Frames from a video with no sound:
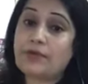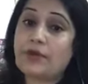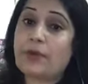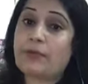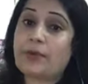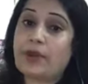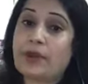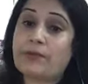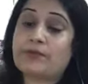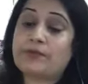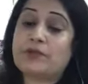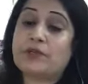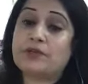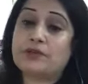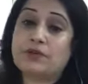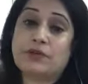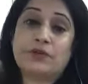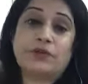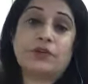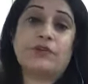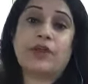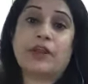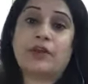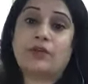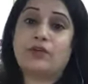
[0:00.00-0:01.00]
from Brampton,
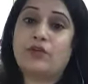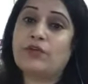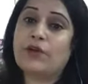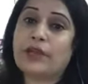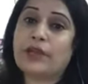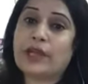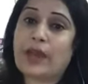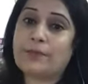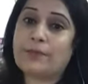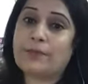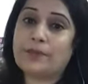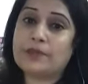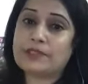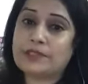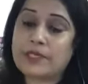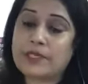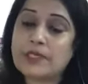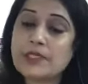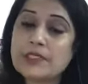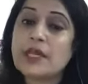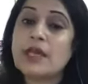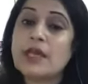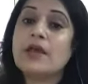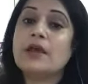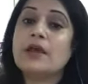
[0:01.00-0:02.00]
Toronto, Vancouver
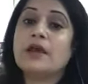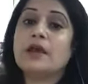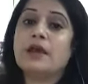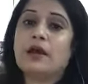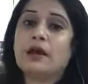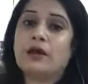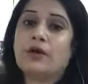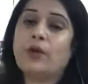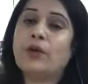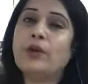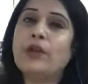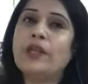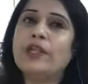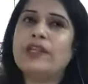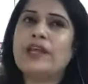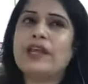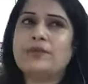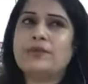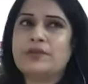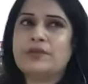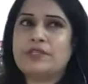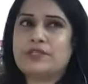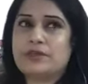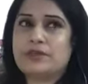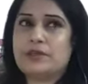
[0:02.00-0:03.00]
campuses. Only the
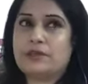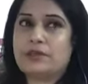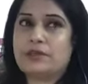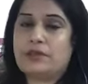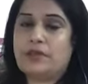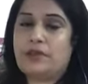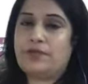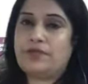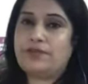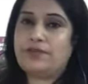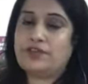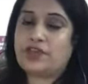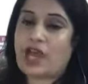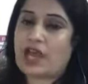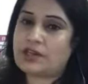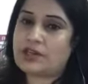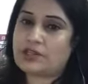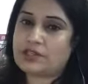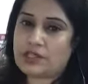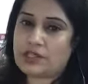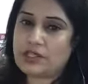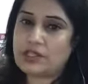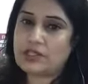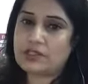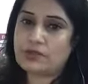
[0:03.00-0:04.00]
administrative
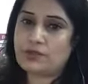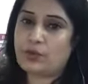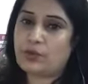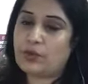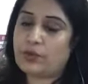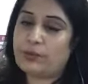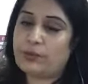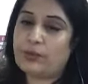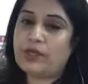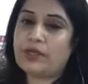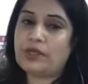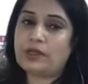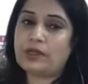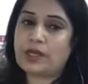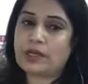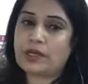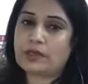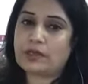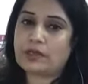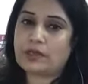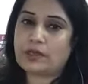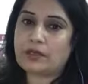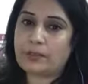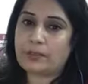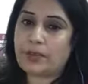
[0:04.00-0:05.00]
charges would be
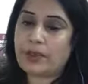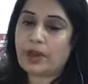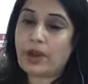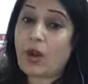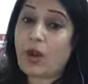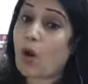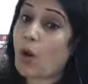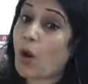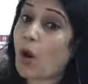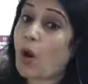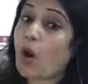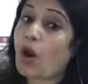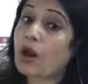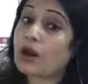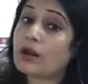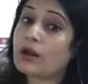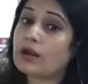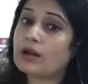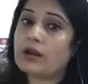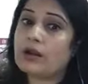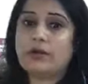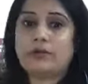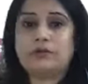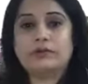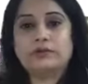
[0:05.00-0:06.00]
deductible or
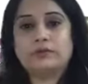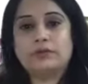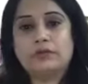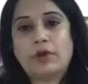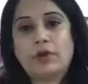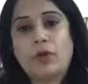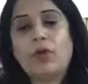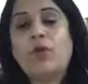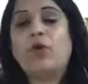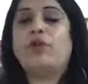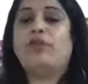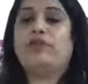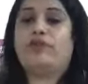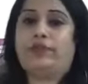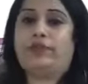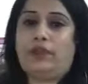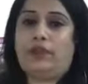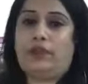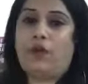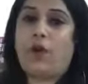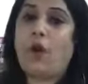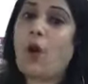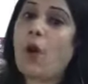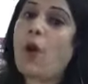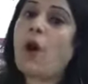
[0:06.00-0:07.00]
the whole fee,
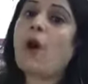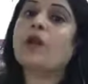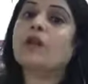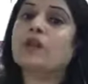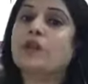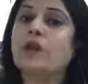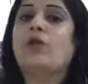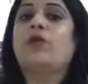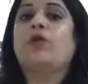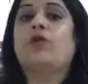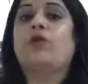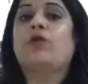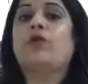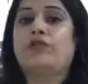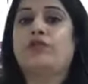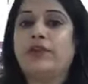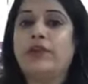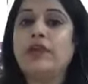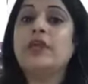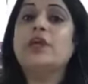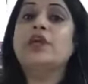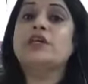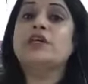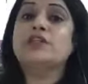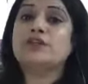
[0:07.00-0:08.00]
or the whole
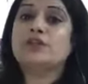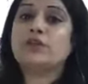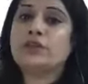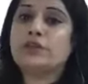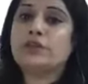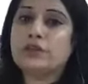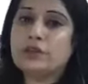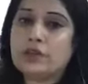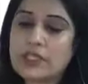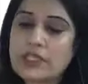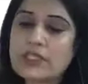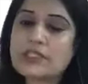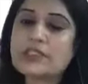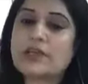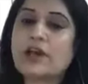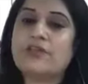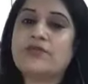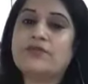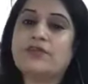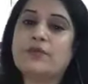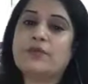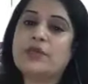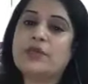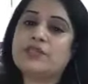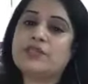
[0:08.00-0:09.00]
fee. So this
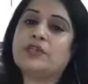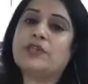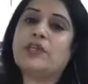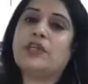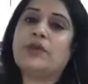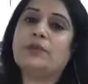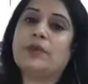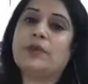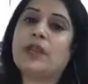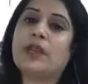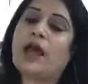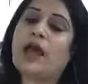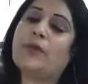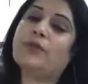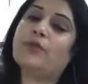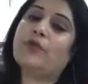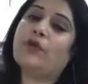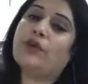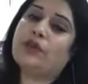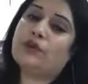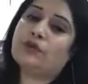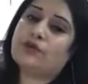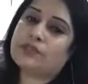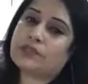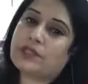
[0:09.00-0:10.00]
confirmation email I'm
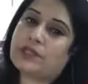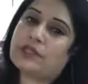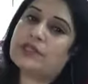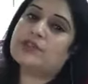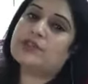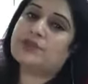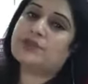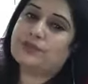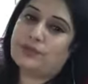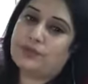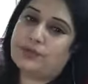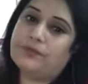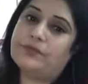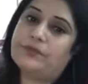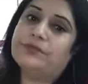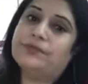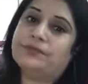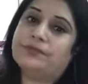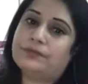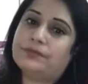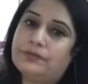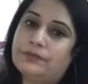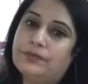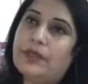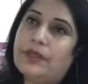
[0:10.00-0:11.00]
going to send soon,
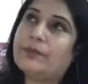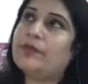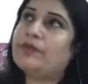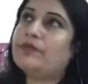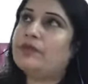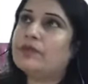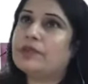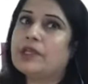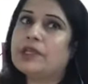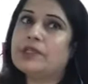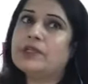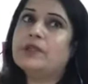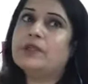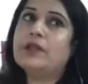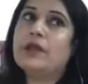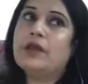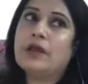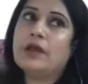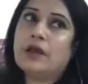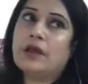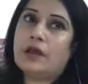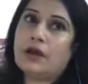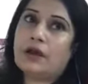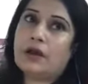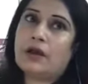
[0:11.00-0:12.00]
maybe within
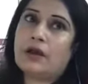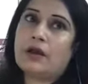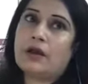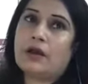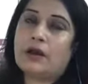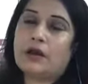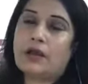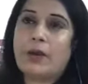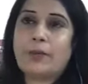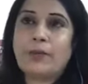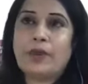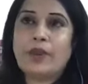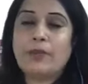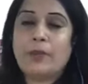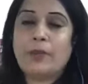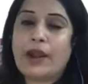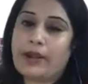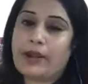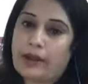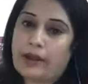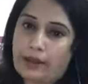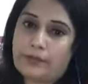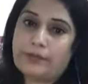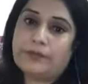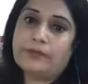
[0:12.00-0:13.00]
oh. uh, coming
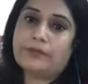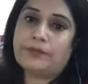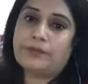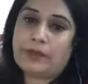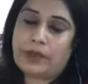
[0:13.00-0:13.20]
Monday.